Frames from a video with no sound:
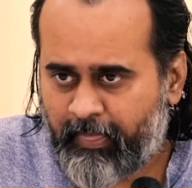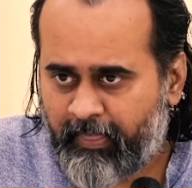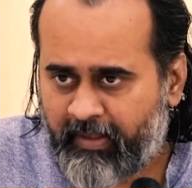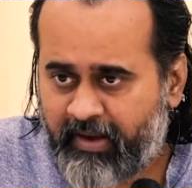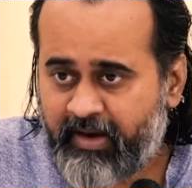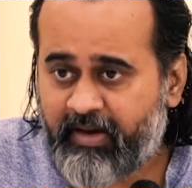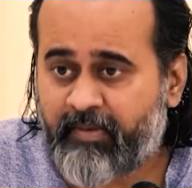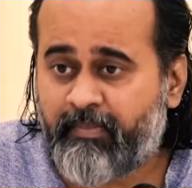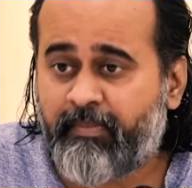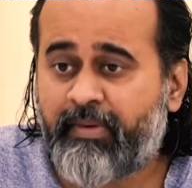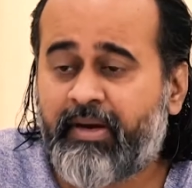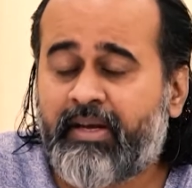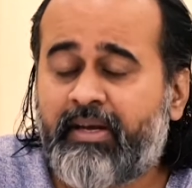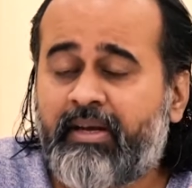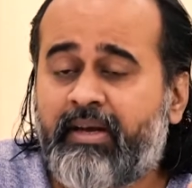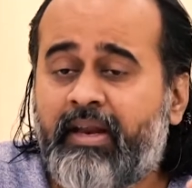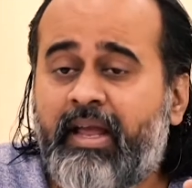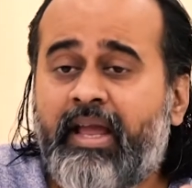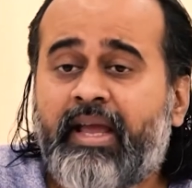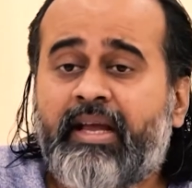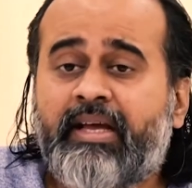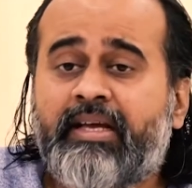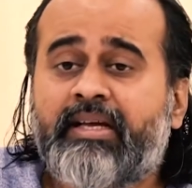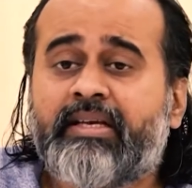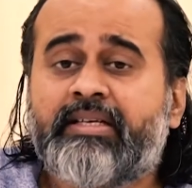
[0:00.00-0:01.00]
It may
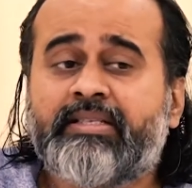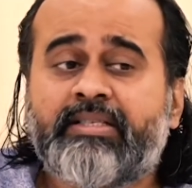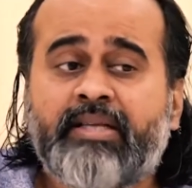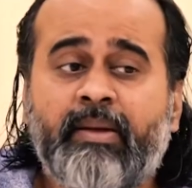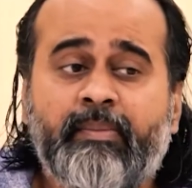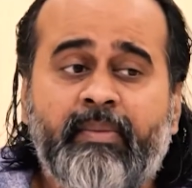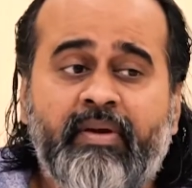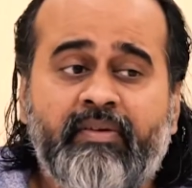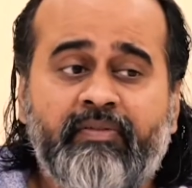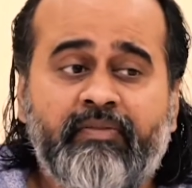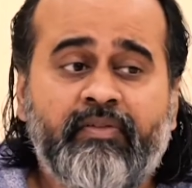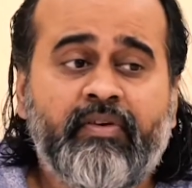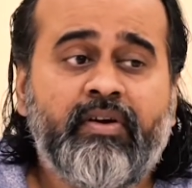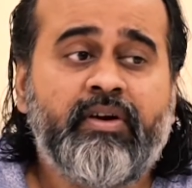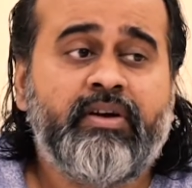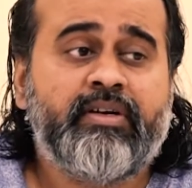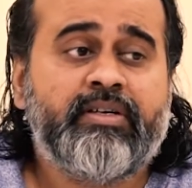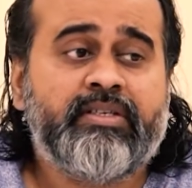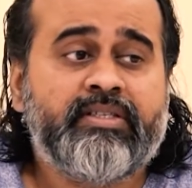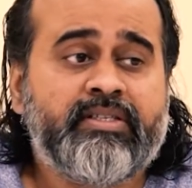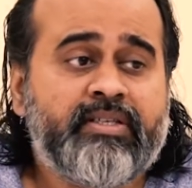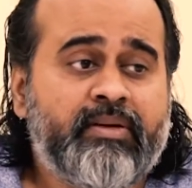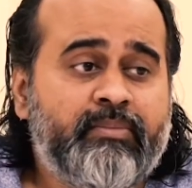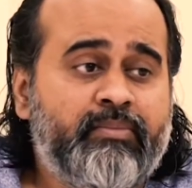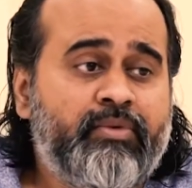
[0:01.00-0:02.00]
take some
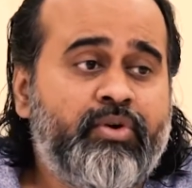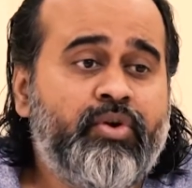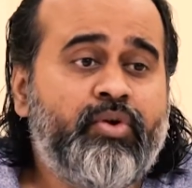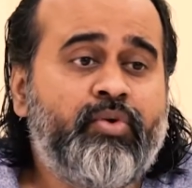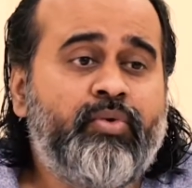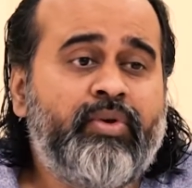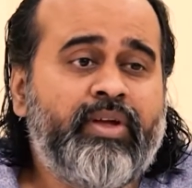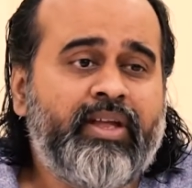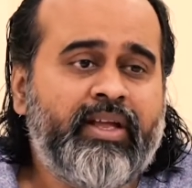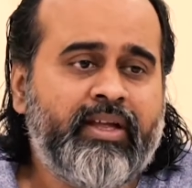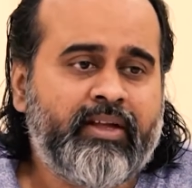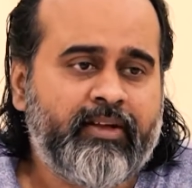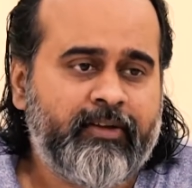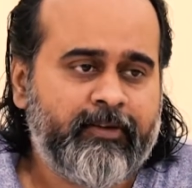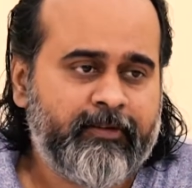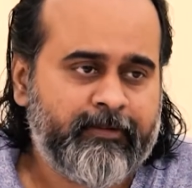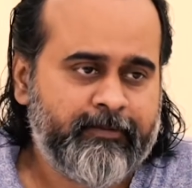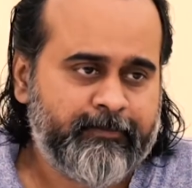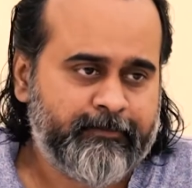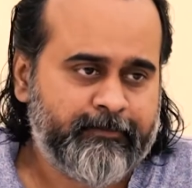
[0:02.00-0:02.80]
effort, some doing